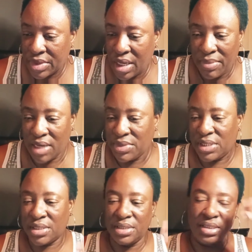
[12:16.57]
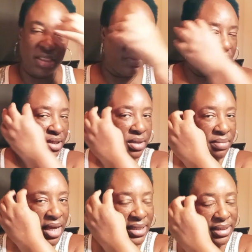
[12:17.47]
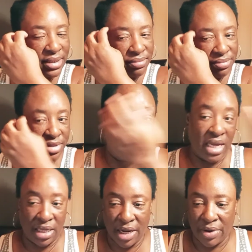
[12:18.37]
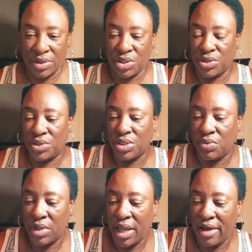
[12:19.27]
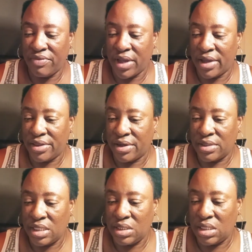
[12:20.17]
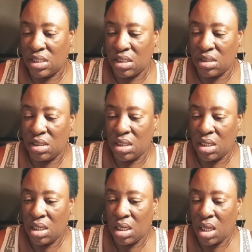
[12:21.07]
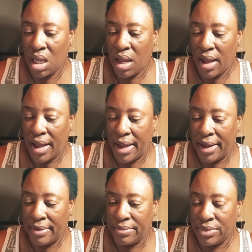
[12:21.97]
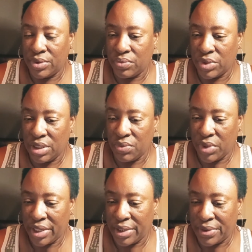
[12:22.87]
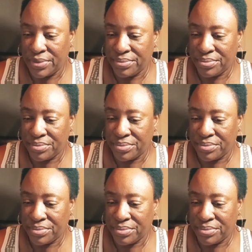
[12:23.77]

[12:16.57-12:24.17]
But I'm just going to stick with them as the main characters or what have you. I thought they did really well.